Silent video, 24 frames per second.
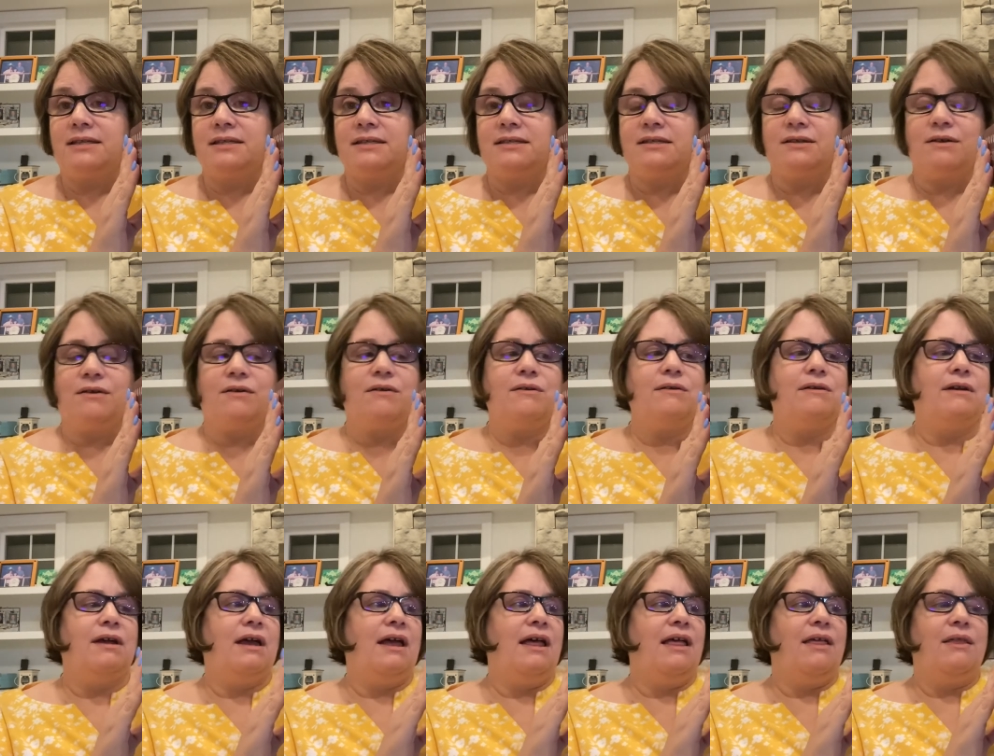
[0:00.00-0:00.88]
So,
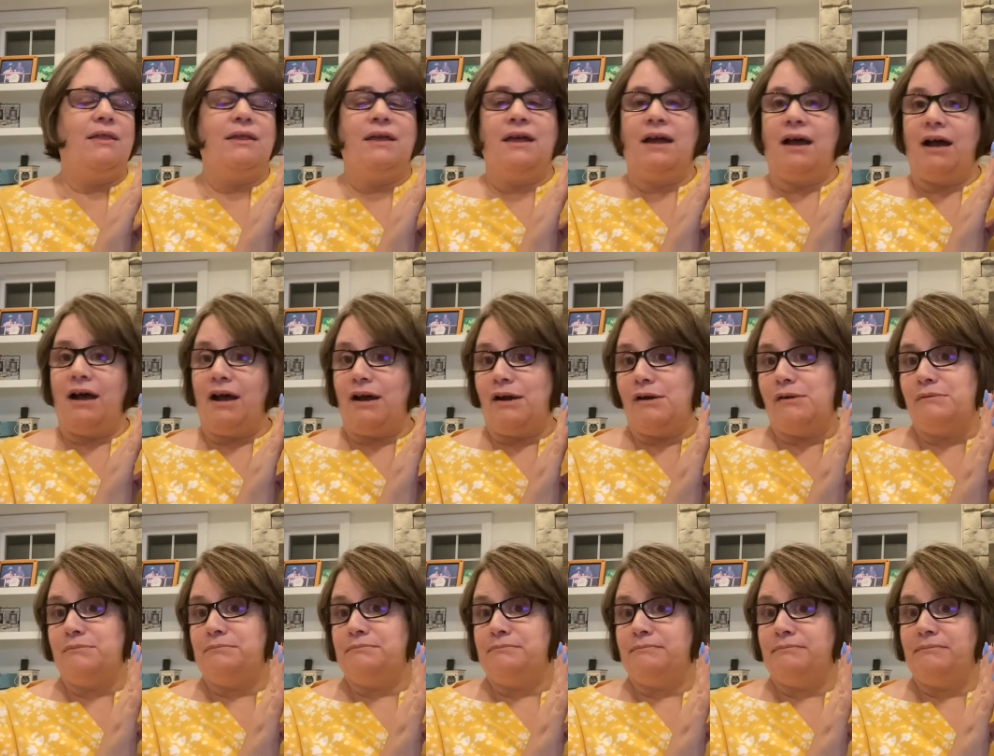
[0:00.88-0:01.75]

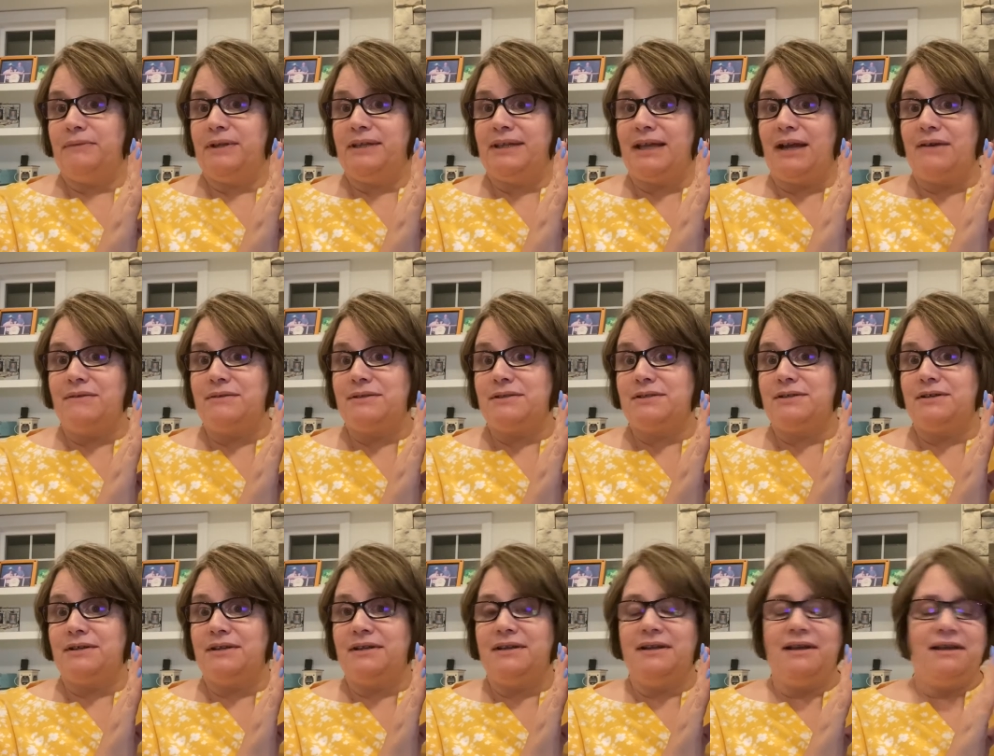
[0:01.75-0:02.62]
but that was
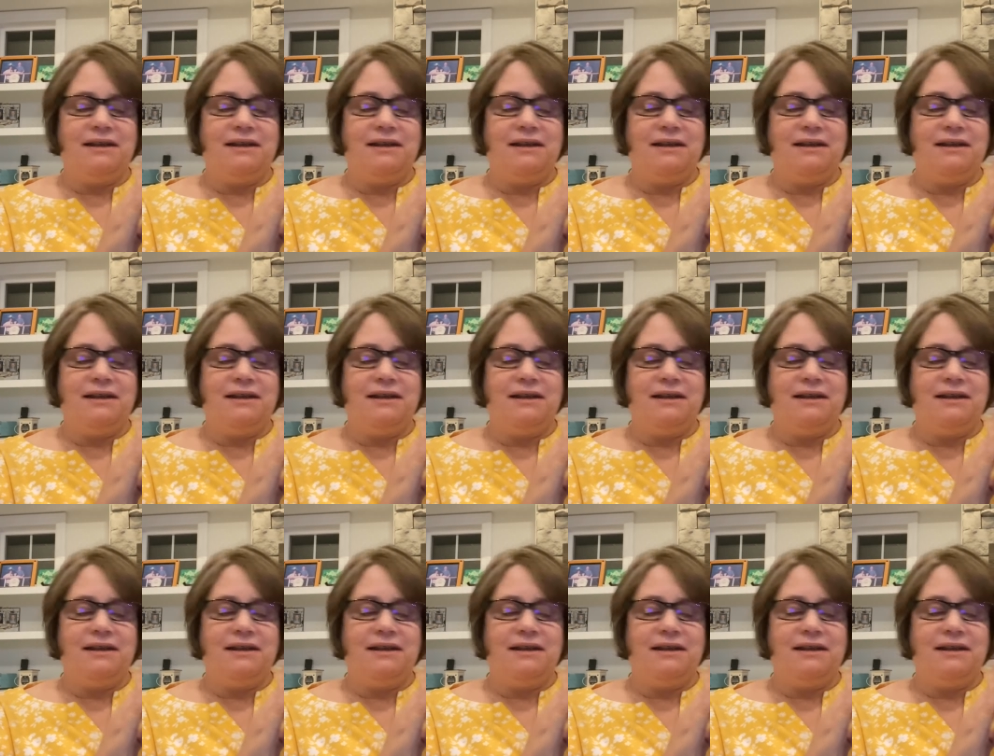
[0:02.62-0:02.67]
good.